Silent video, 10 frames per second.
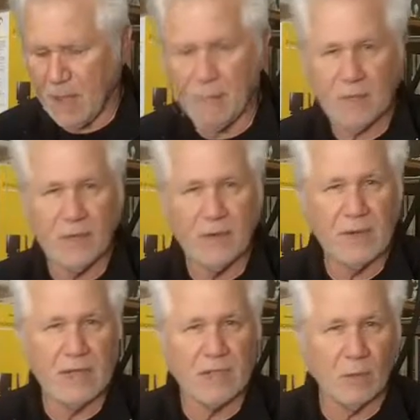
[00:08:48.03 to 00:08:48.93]

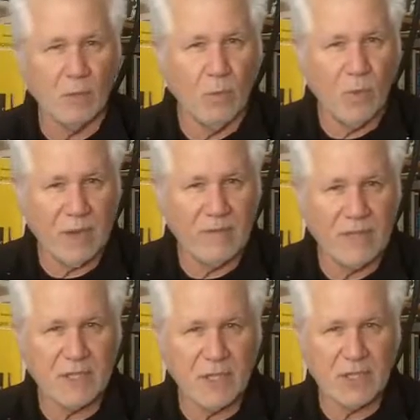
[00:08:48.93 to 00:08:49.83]
opportunities or whatever
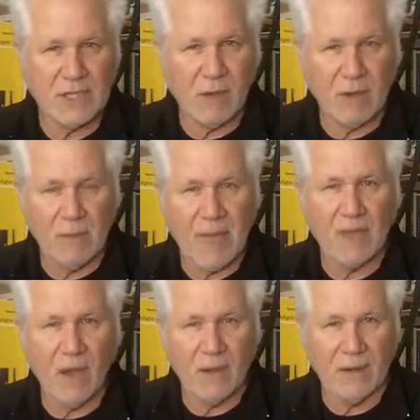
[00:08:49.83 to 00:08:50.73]
decisions I want to
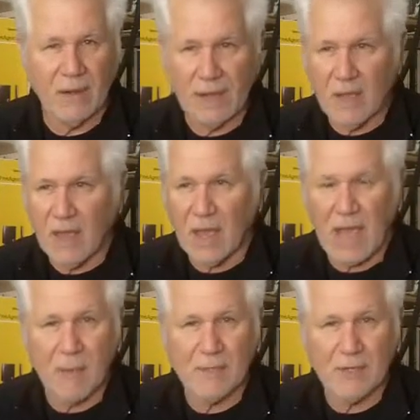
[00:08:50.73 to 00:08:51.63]
make on
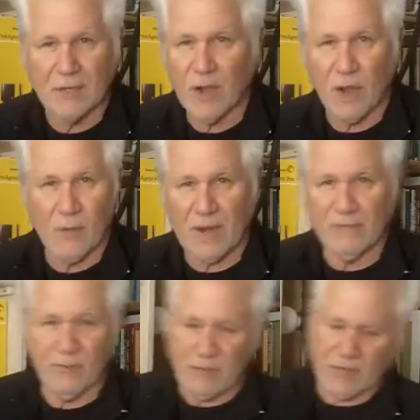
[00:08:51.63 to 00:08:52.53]
aperture are ready
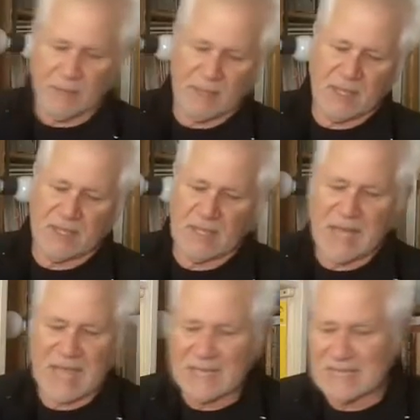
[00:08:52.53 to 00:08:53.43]
for me then. Because
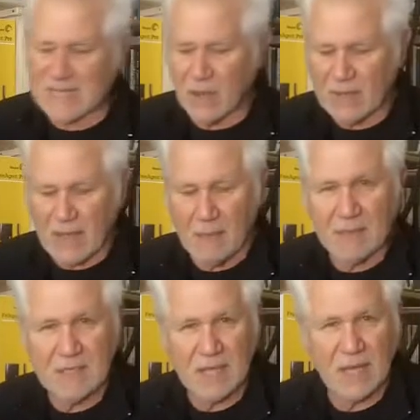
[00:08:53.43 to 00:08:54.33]
then I can say, okay, I'm
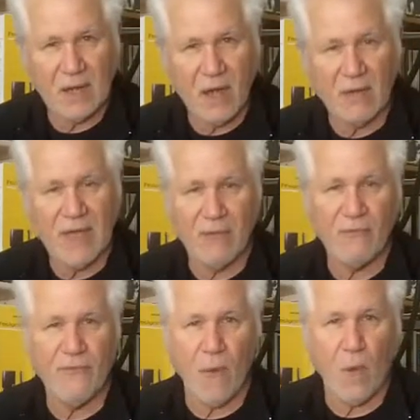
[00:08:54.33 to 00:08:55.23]
going to set it on
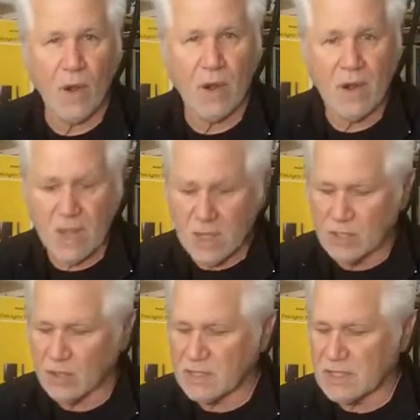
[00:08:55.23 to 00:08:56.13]
f4.
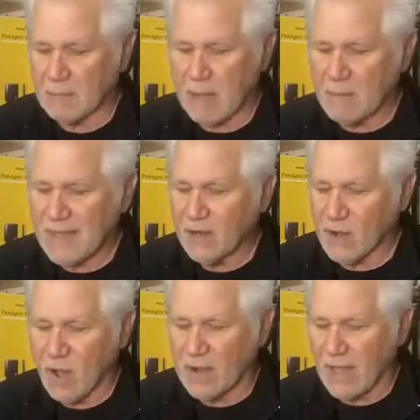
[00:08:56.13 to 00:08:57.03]
So I set my
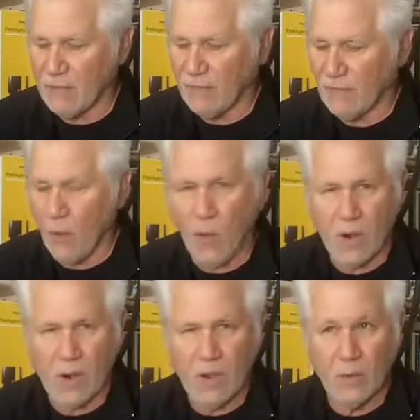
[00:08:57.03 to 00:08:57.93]
meter on
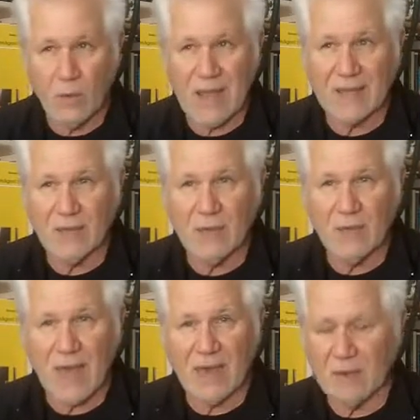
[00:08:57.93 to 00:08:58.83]
f4. When I
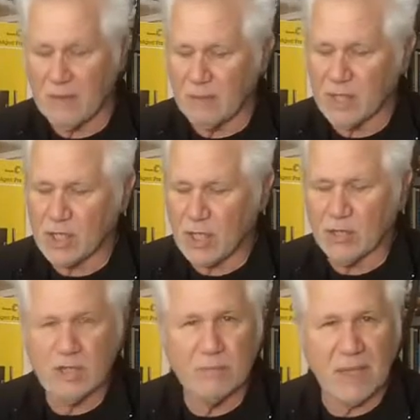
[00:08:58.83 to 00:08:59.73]
do that, my
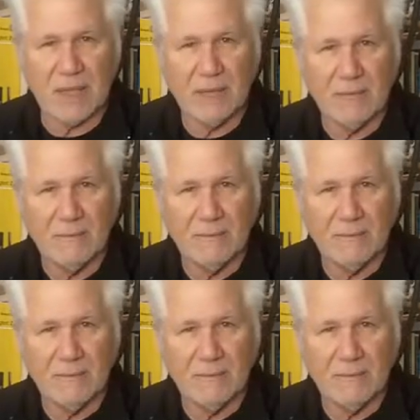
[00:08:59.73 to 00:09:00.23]
shutter speed